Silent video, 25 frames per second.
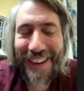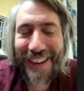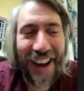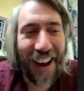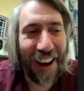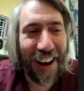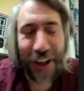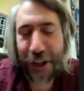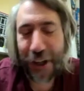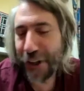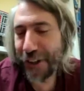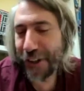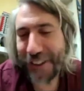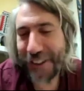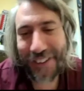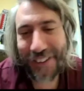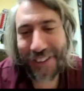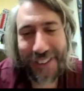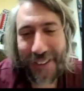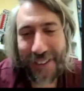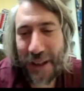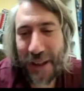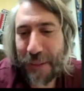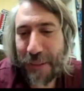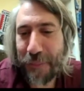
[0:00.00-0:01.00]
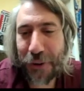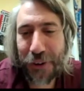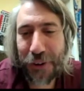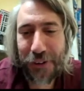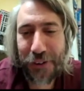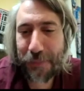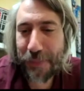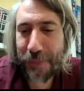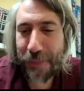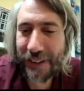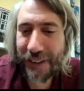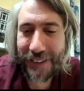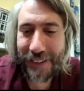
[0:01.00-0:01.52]
harder. It
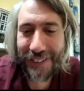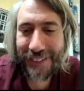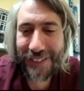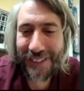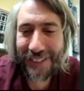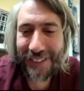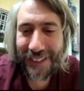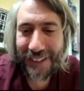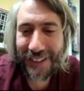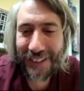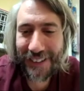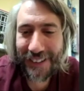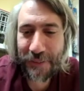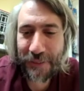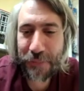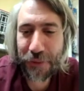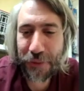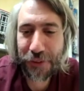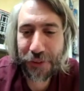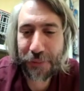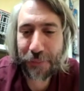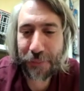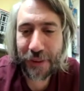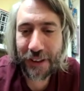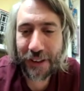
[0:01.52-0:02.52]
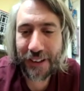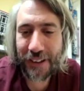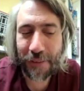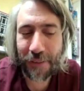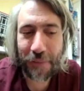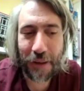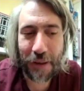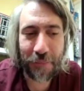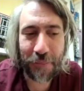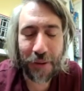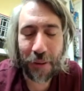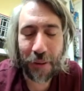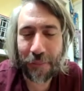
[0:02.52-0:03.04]
must be. It must be. I'm,
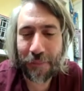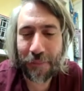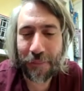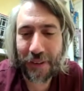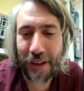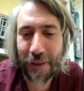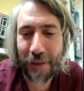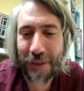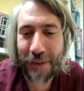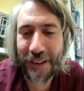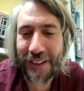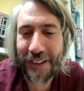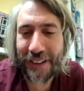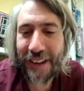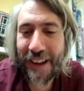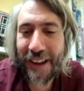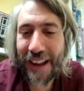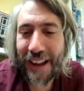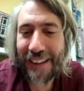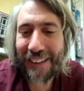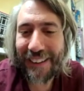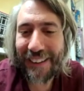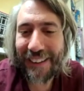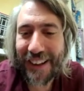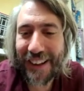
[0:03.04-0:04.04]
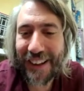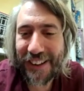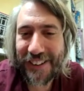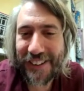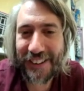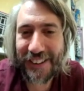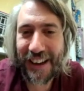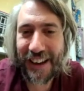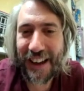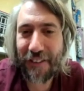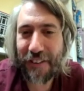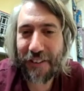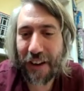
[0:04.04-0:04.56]
I'm, I'm i mean, like I
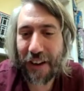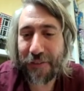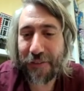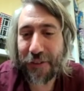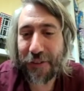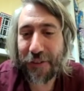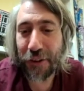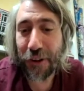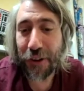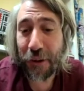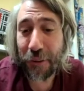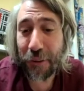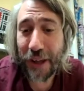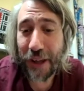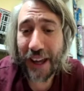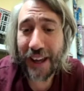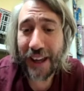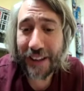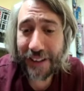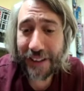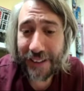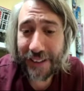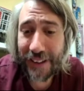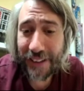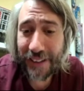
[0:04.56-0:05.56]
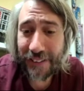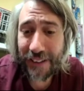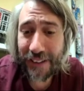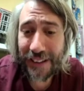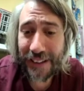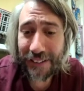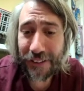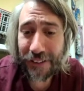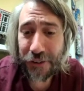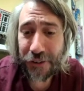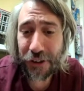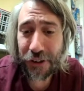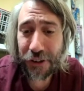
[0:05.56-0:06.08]
say, I've, I've done okay in, in,
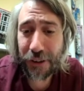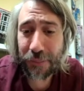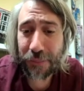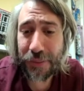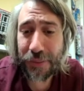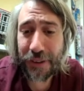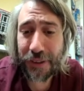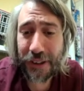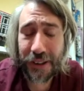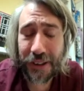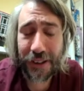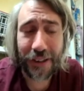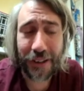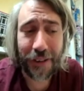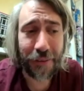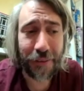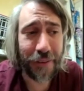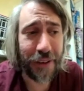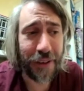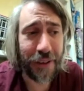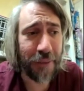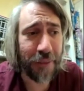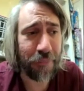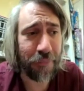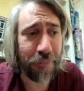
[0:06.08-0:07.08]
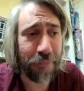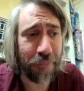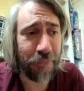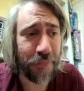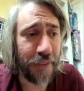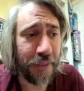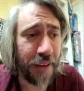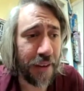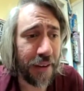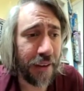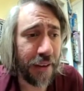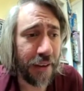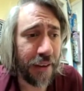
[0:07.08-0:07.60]
in the job. You know, um,
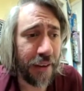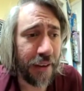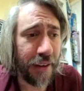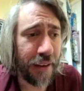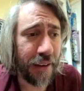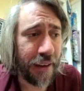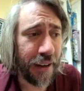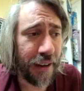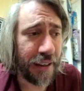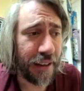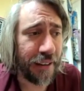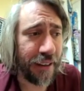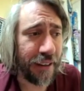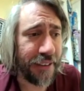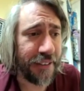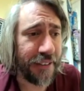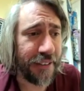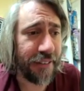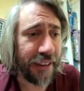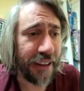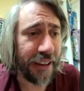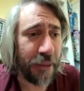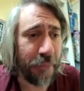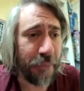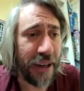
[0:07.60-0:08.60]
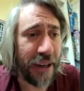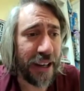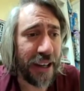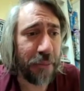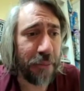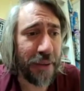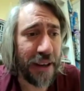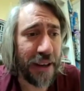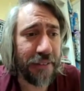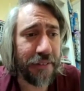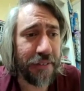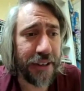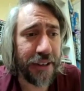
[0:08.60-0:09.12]
I like to think I make a
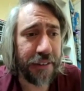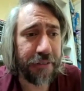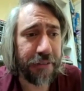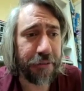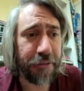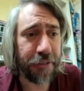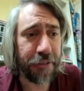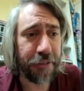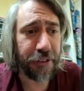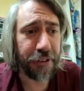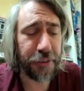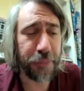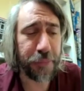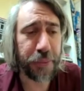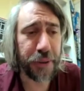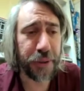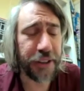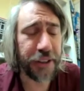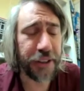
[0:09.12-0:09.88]
bit of a difference, but